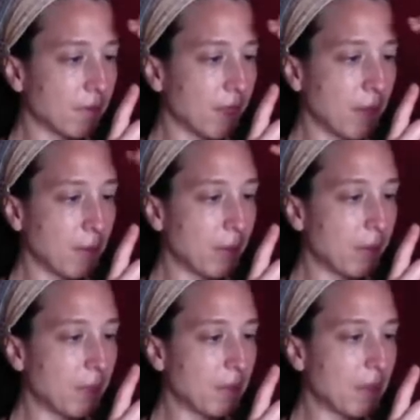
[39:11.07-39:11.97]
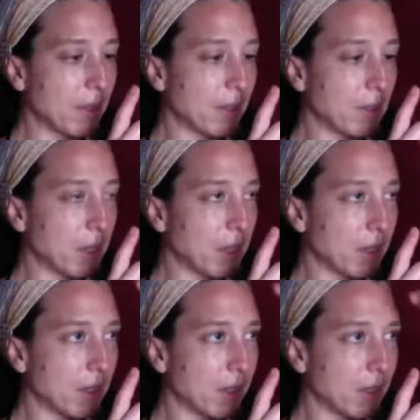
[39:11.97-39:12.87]
I don't want to be dependent on my
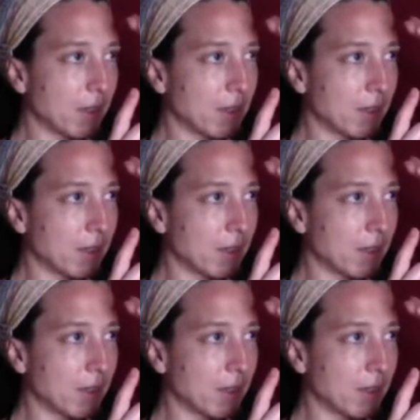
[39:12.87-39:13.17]
contacts